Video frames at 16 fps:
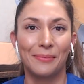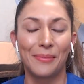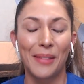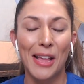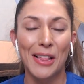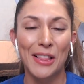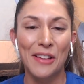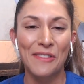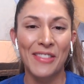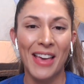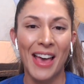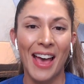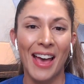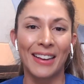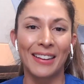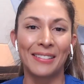I love
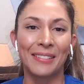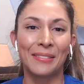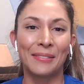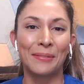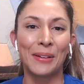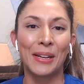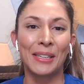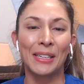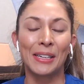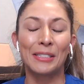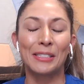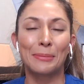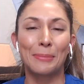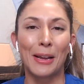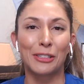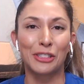that. Well,
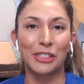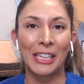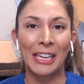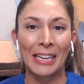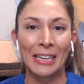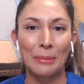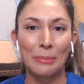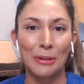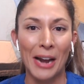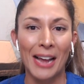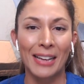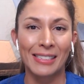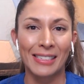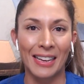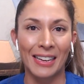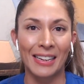especially
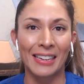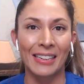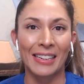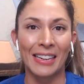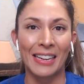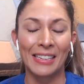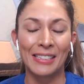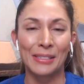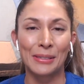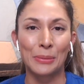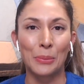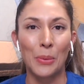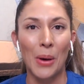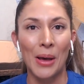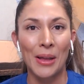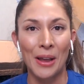Nebraska is
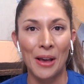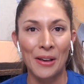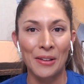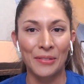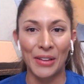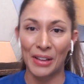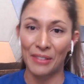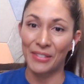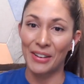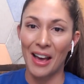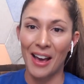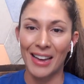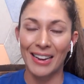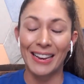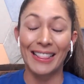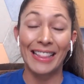one of, if
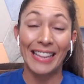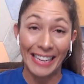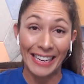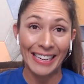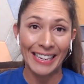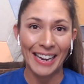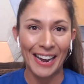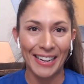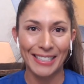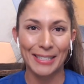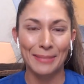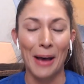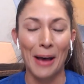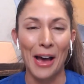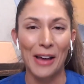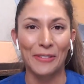not the
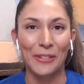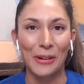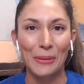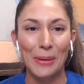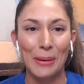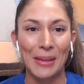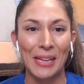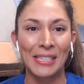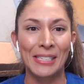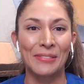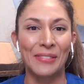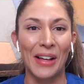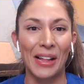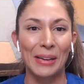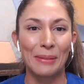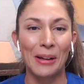hotspot for women's
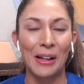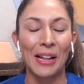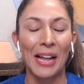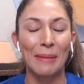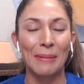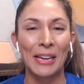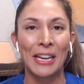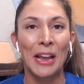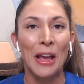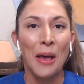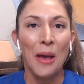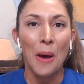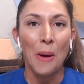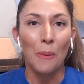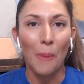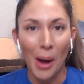volleyball. I mean,
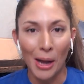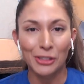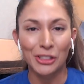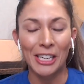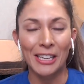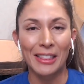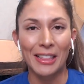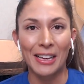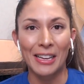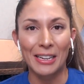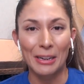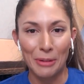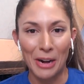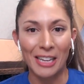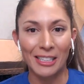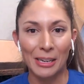watching the
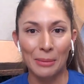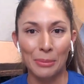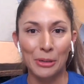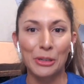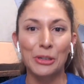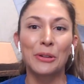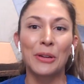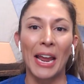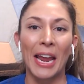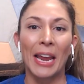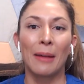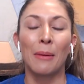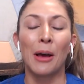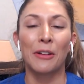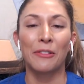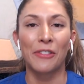Nebraska Purdue game
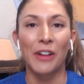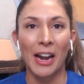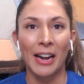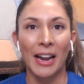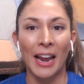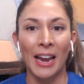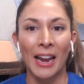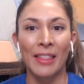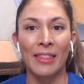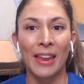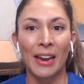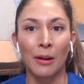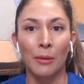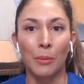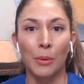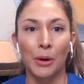on Friday,
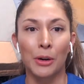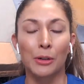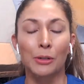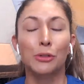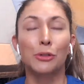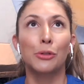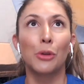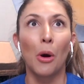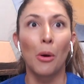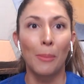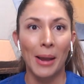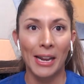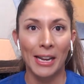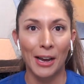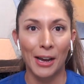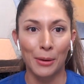there were so
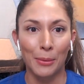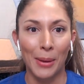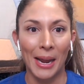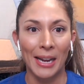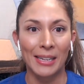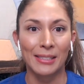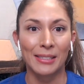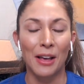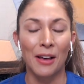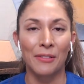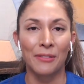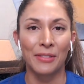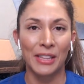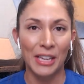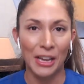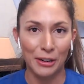many cutaways
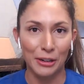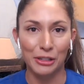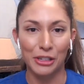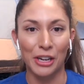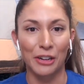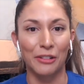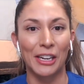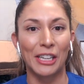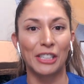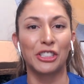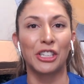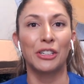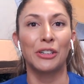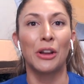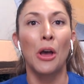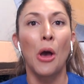of the younger
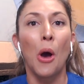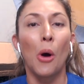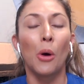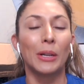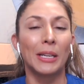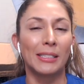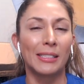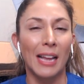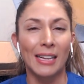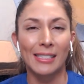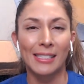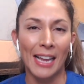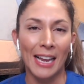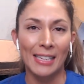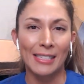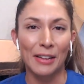generation holding signs
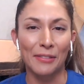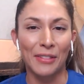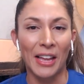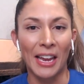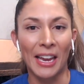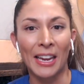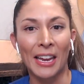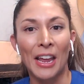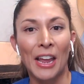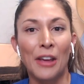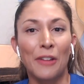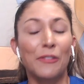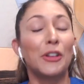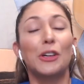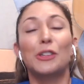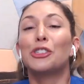saying stuff like
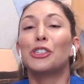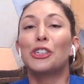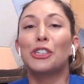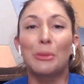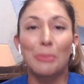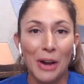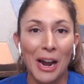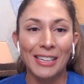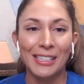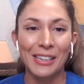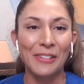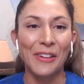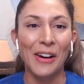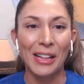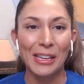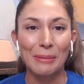future Nebraska
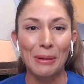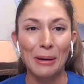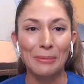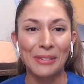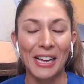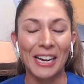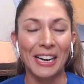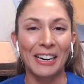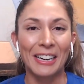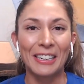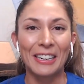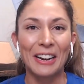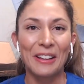volleyball player.